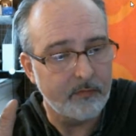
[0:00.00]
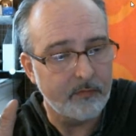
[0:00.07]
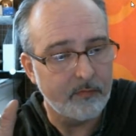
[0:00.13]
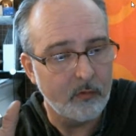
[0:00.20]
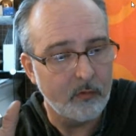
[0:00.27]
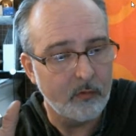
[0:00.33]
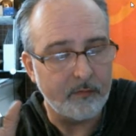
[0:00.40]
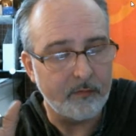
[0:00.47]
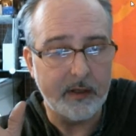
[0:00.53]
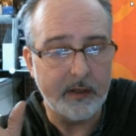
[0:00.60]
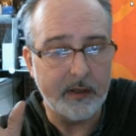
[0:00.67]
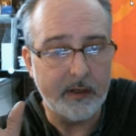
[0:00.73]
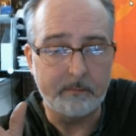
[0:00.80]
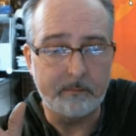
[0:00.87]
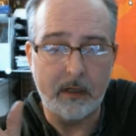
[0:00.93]
do it from the
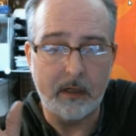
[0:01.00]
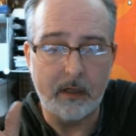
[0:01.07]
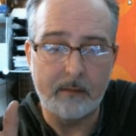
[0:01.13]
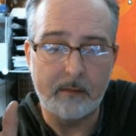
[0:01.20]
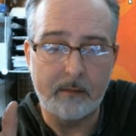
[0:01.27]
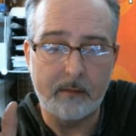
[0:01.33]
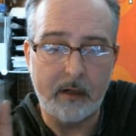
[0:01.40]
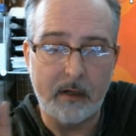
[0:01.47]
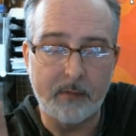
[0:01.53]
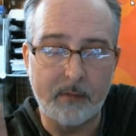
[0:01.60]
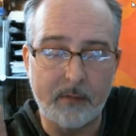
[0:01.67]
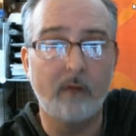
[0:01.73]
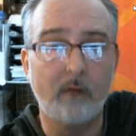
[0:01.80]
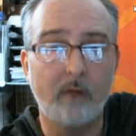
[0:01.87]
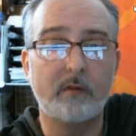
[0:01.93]
hip. Um, I'm a
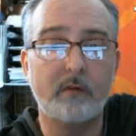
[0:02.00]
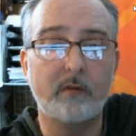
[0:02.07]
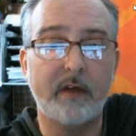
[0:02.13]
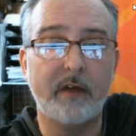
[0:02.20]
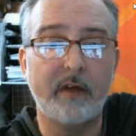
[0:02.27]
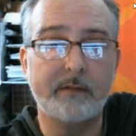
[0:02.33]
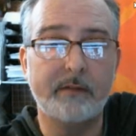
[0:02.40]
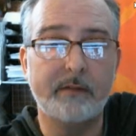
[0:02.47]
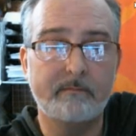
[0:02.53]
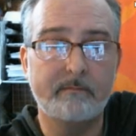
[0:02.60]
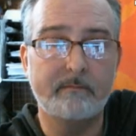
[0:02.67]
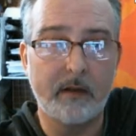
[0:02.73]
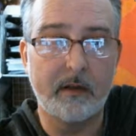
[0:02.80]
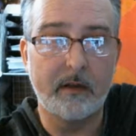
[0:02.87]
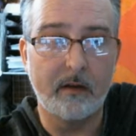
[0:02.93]
Gulf War veteran.
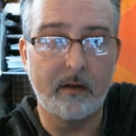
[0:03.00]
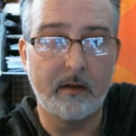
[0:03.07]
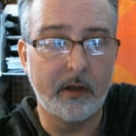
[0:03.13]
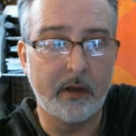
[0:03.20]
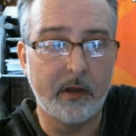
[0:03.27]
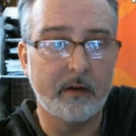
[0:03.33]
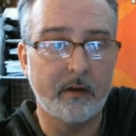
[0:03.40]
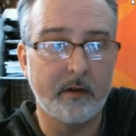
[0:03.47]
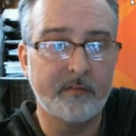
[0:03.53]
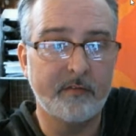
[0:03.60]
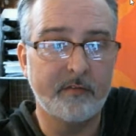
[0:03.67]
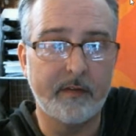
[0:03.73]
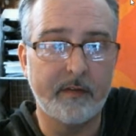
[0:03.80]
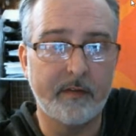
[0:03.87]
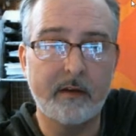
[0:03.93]
I, I, want you to
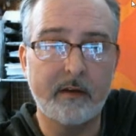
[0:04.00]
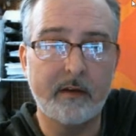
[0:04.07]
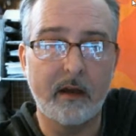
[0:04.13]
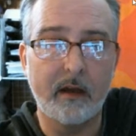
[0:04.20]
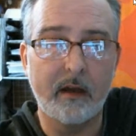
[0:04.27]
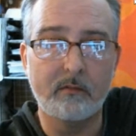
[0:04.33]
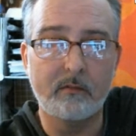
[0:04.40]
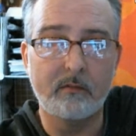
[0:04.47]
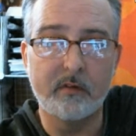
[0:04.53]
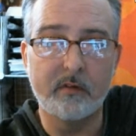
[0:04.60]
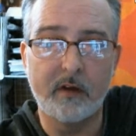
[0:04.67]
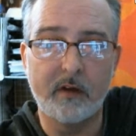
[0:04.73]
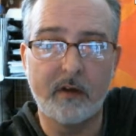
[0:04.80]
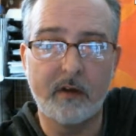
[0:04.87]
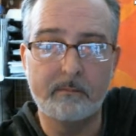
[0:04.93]
understand that. I was
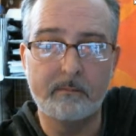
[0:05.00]
um,